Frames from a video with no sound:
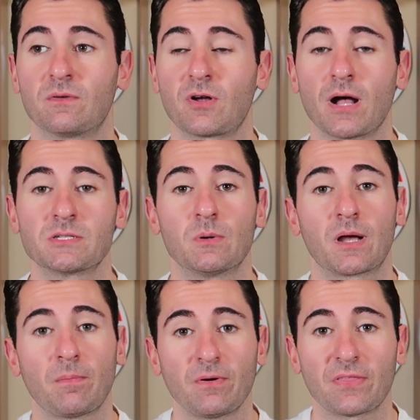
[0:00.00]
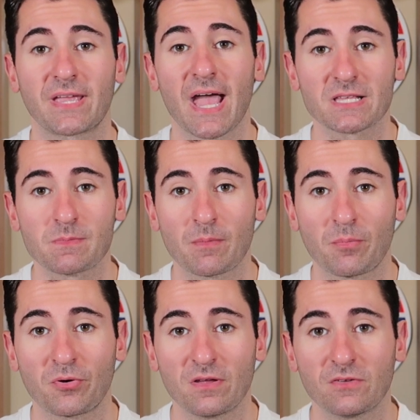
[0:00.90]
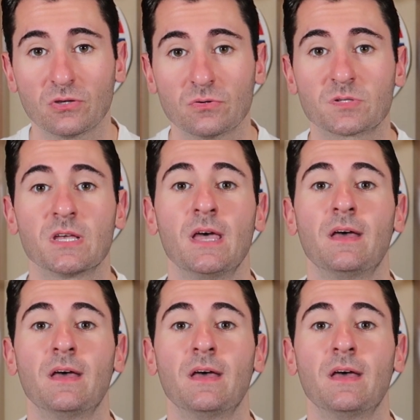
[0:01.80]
have gone to a couple of the cast member previews